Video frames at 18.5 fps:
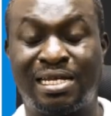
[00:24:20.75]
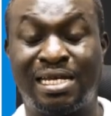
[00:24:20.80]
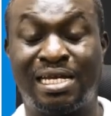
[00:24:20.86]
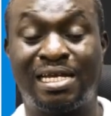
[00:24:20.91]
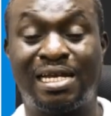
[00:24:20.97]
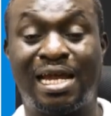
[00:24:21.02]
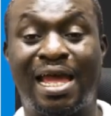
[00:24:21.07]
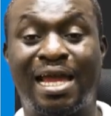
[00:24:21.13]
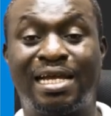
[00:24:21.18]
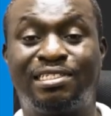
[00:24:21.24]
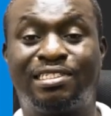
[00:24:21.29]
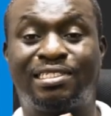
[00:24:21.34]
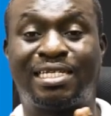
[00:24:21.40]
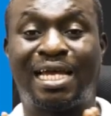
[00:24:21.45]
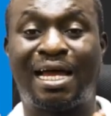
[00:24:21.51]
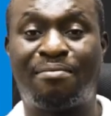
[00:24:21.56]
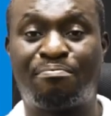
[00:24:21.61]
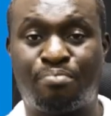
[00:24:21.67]
the
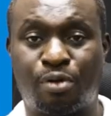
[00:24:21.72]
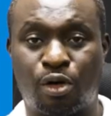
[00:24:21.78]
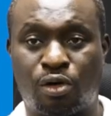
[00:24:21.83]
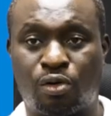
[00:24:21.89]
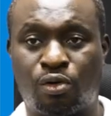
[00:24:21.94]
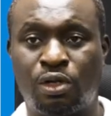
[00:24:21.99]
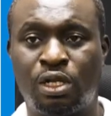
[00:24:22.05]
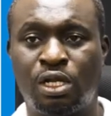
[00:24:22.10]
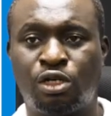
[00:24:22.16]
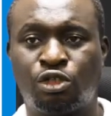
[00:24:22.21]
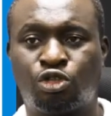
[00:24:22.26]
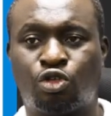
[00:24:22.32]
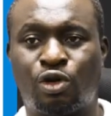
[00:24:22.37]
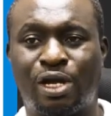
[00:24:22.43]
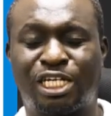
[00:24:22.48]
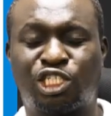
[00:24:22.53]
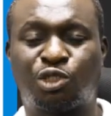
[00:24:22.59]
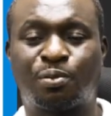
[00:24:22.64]
example
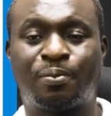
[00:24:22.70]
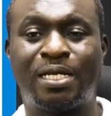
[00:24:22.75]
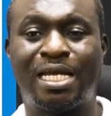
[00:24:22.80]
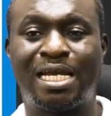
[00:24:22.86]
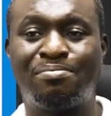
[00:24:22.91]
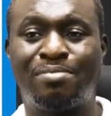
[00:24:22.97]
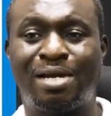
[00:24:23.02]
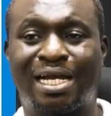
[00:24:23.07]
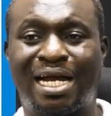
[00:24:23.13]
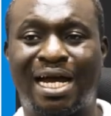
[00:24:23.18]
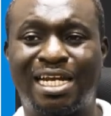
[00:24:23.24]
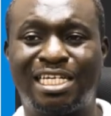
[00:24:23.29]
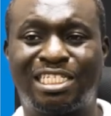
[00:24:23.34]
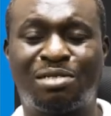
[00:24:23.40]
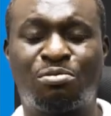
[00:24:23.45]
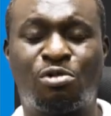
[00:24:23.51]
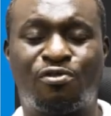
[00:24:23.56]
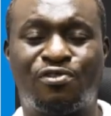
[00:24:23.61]
to explain
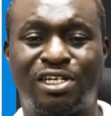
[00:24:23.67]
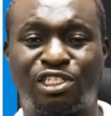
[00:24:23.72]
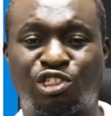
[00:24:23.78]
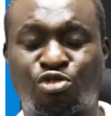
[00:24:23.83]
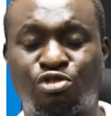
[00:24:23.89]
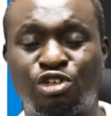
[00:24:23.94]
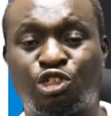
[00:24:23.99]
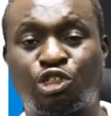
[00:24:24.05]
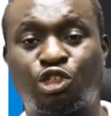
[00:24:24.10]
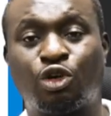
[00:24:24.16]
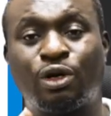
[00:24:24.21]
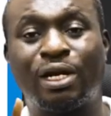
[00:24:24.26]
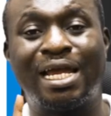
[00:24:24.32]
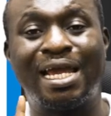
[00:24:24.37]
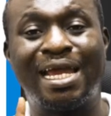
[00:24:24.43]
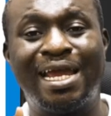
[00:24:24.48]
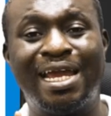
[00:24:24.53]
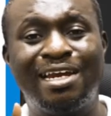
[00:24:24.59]
mechanism of excretion